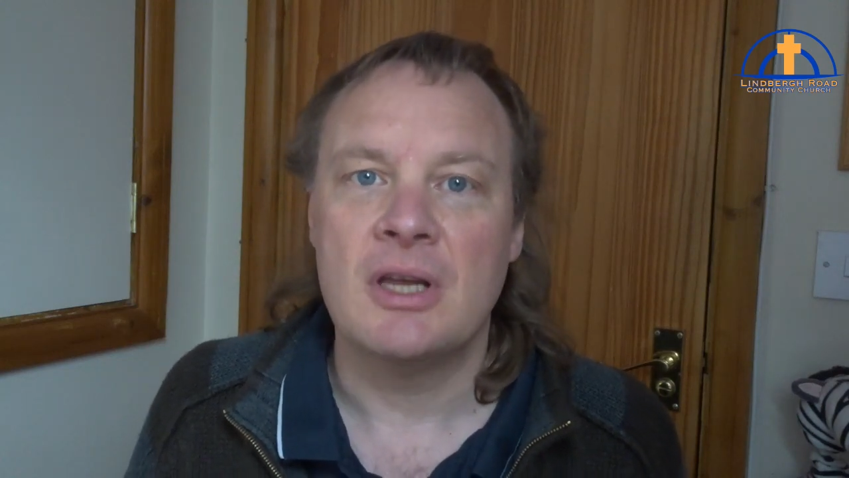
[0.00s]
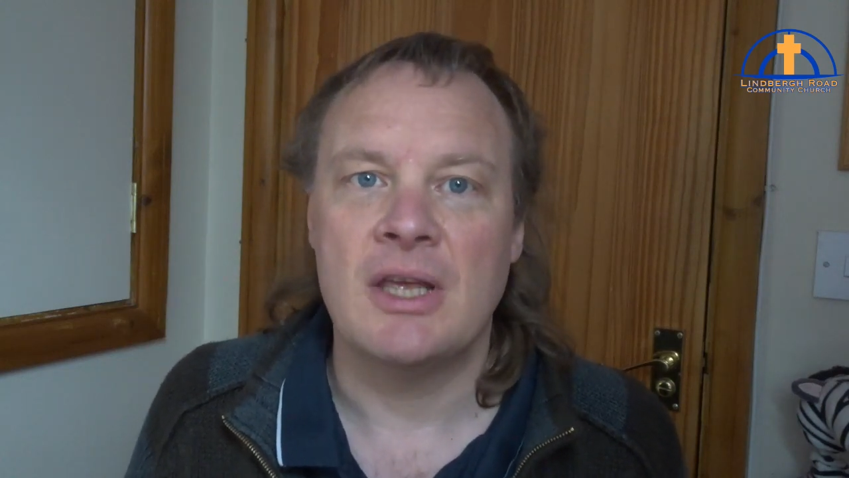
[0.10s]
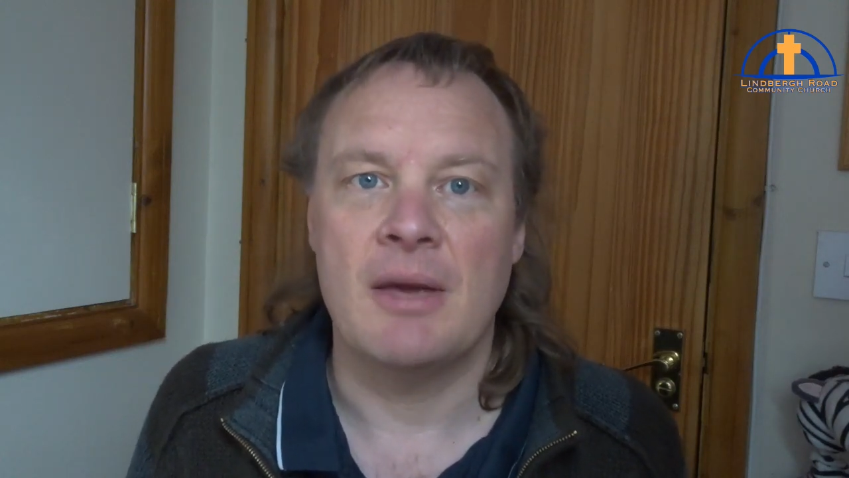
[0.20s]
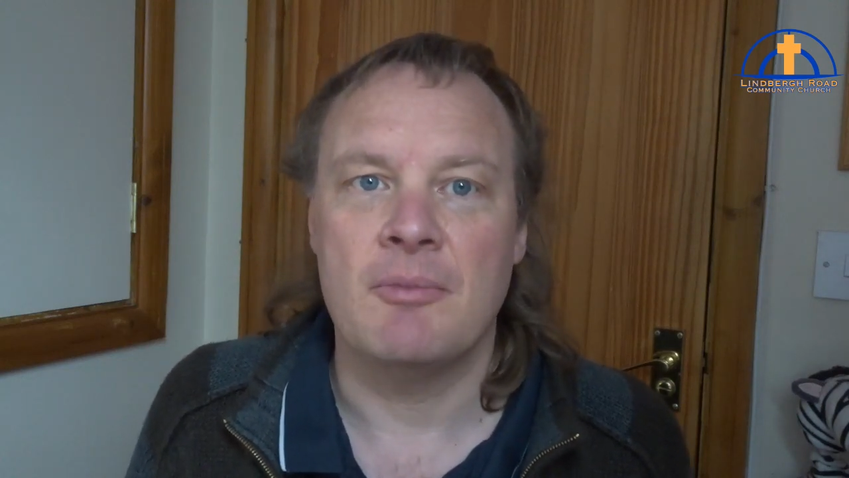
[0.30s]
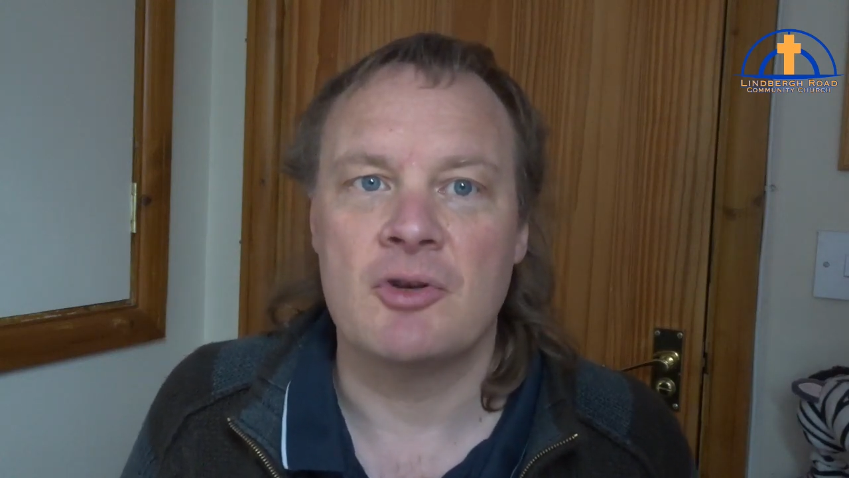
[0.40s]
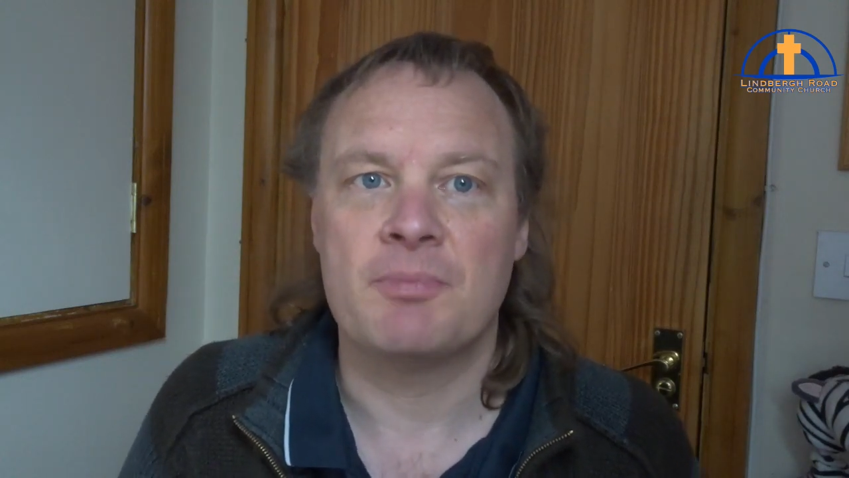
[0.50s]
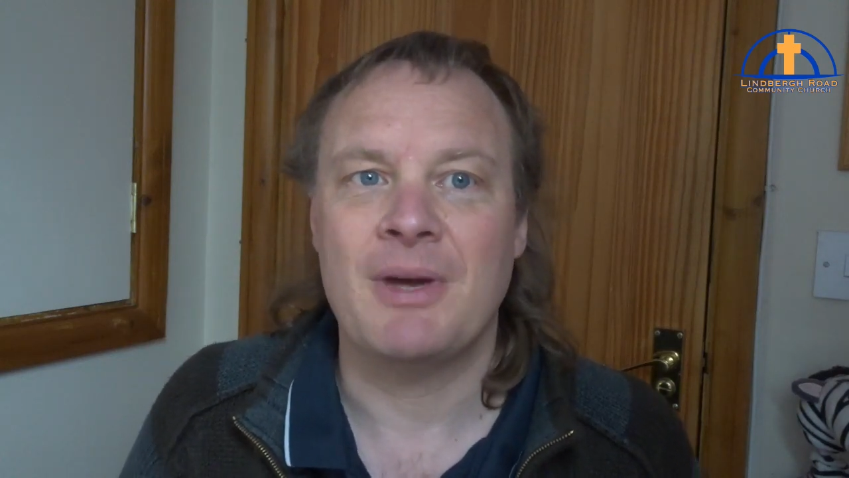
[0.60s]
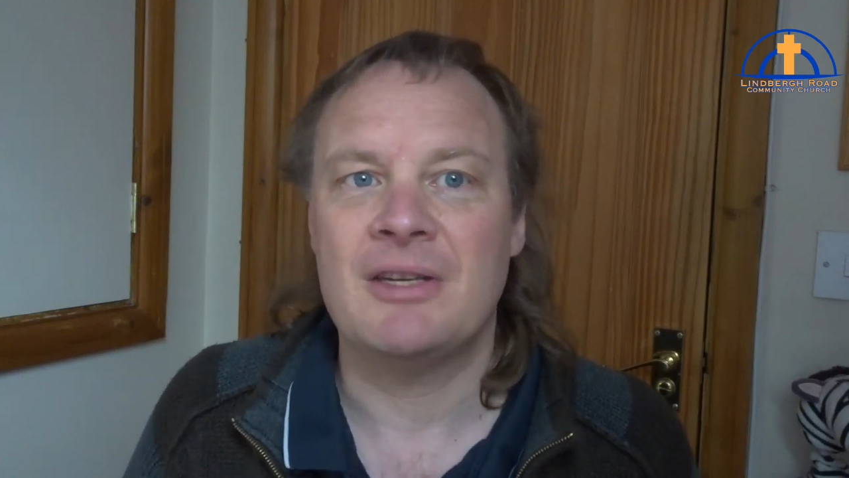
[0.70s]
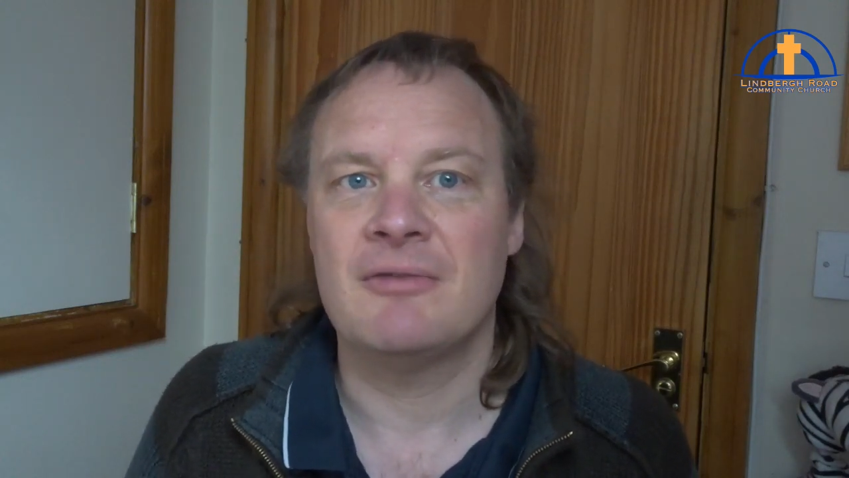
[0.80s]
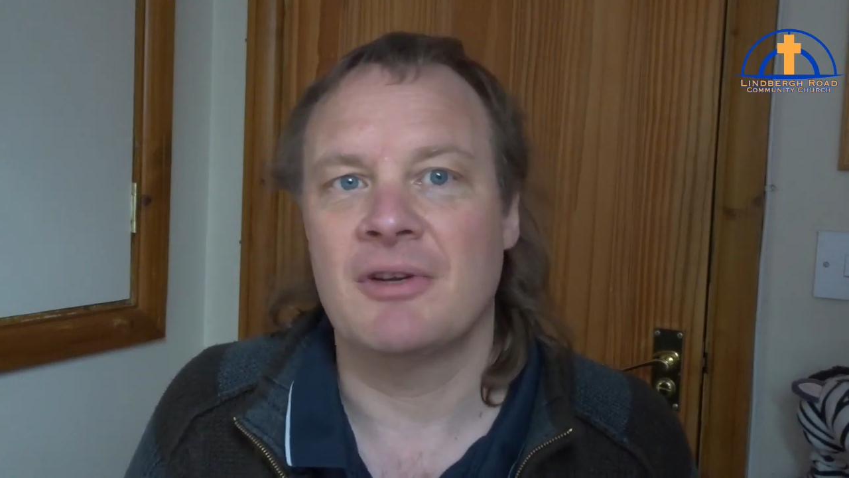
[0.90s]
get much
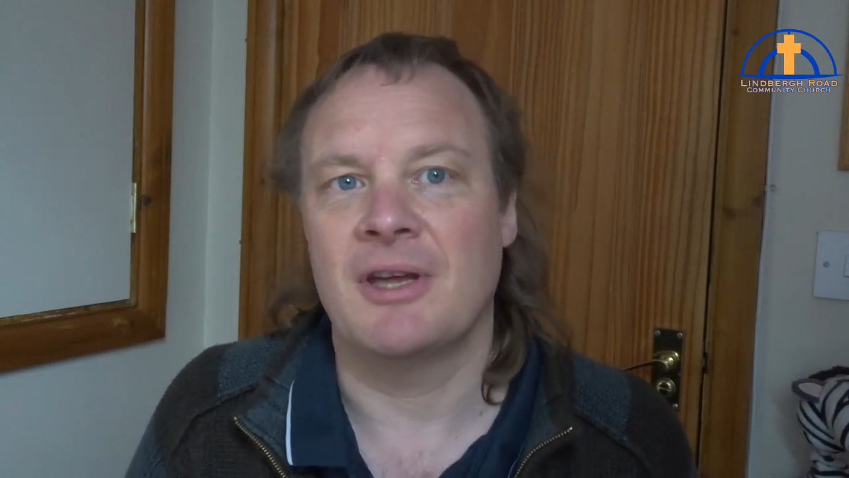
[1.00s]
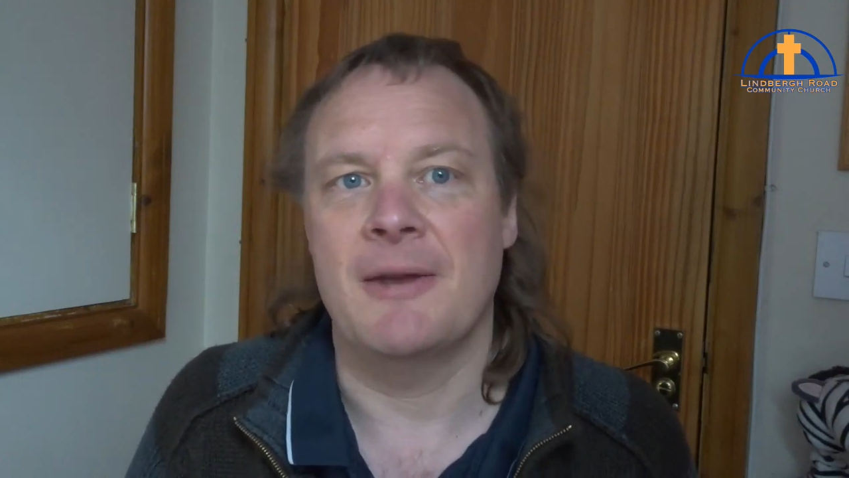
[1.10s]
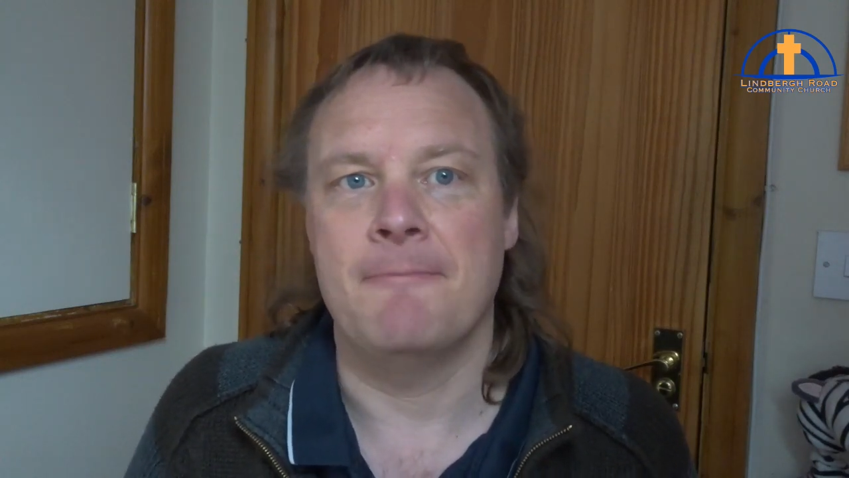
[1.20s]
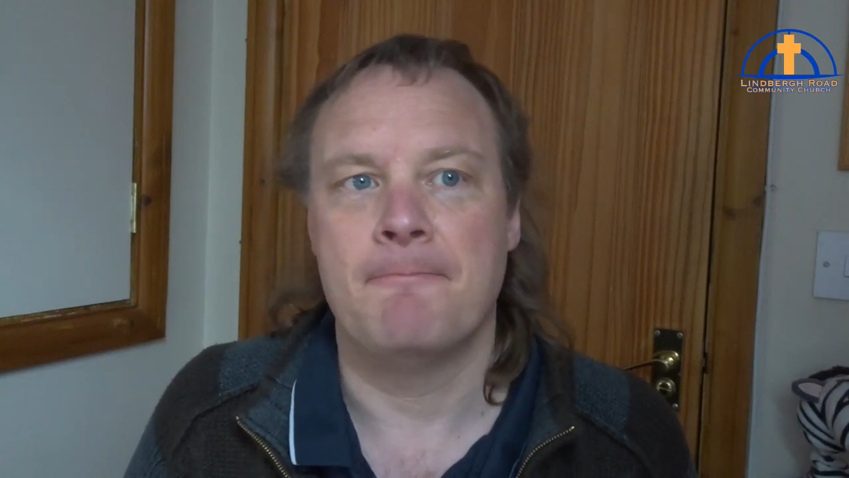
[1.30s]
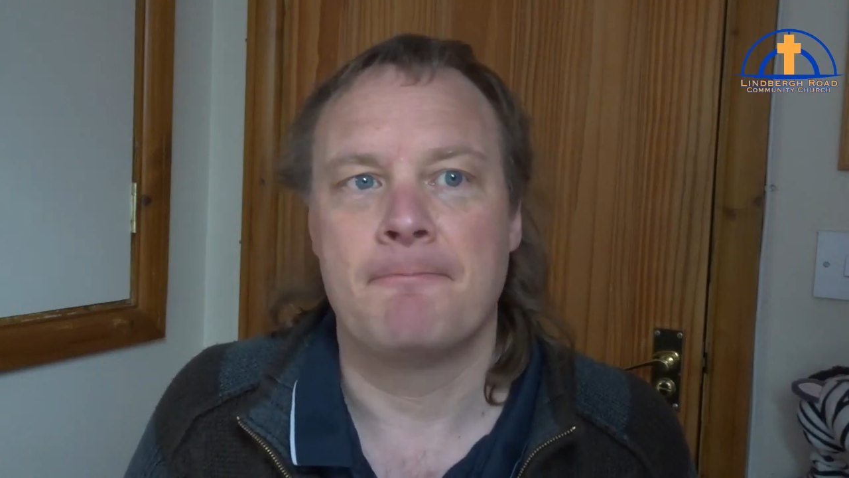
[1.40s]
better again.